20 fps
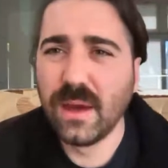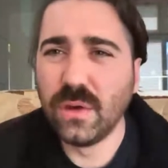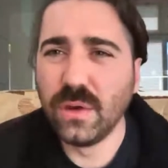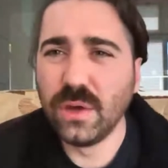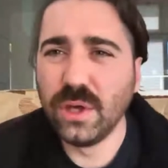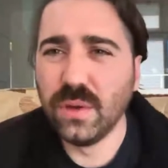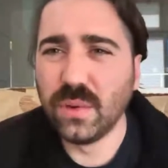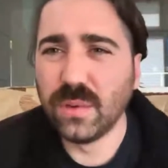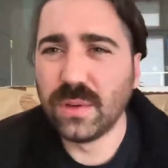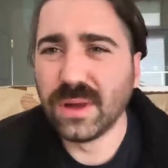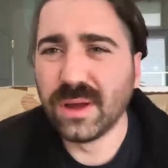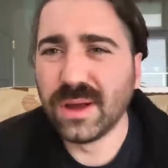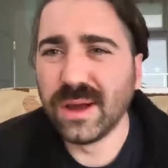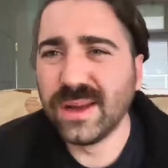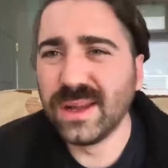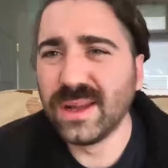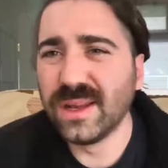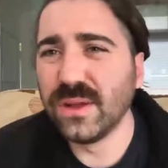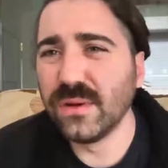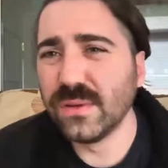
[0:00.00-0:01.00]
You can
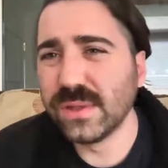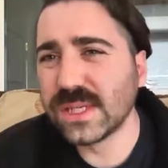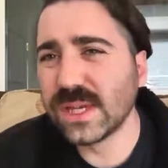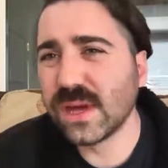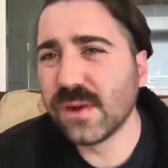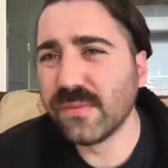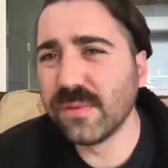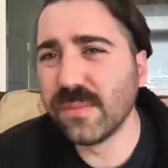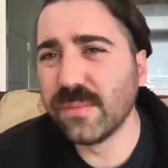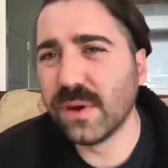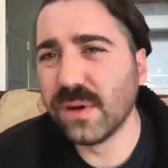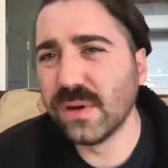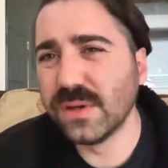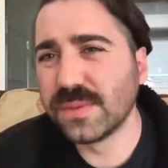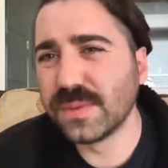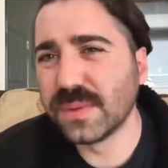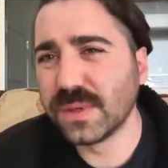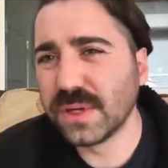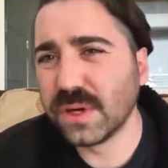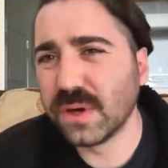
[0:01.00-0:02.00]
kind of do stuff in
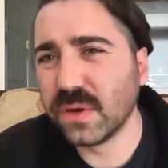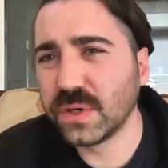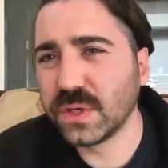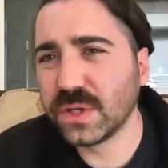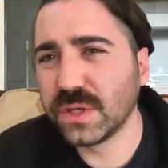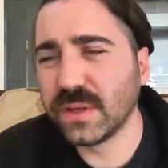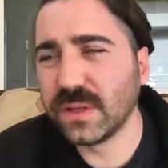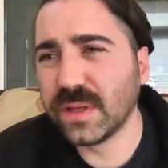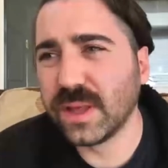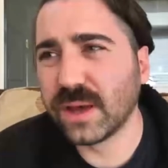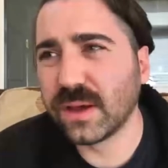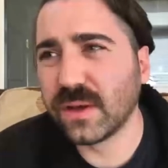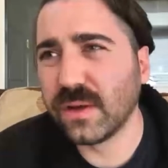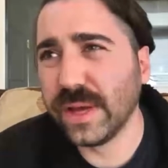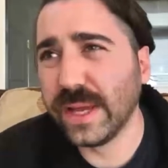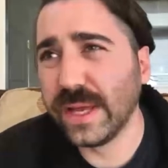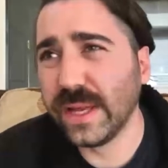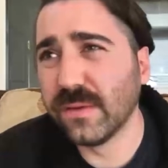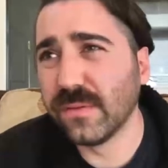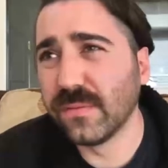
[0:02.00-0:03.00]
post-production that
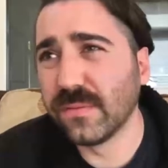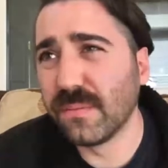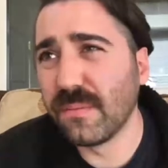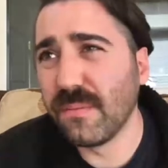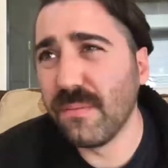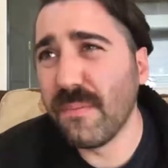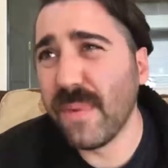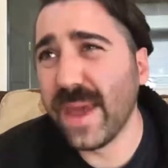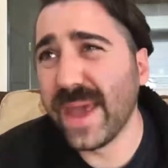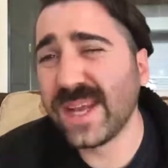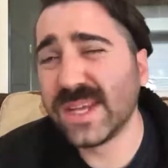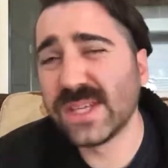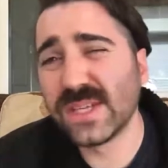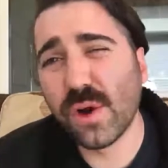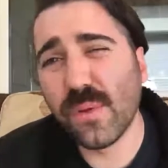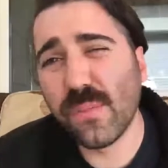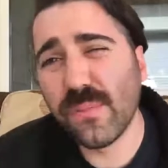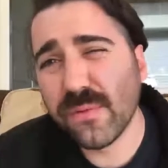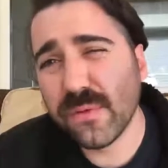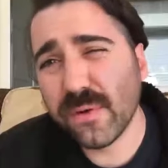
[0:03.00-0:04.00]
kind of makes
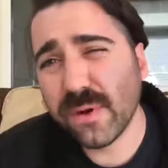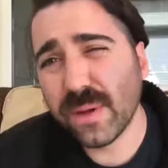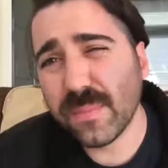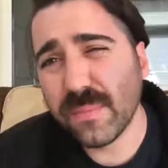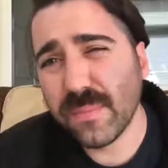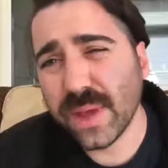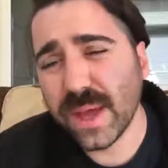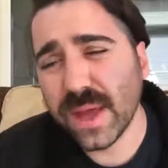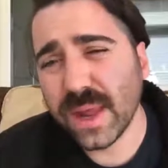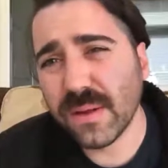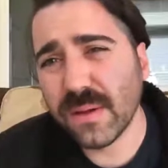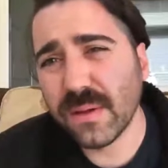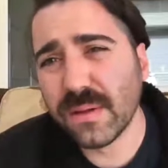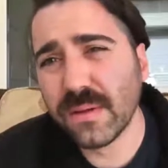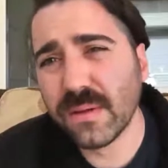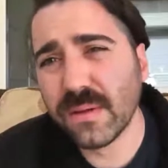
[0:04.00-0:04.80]
up for it a bit.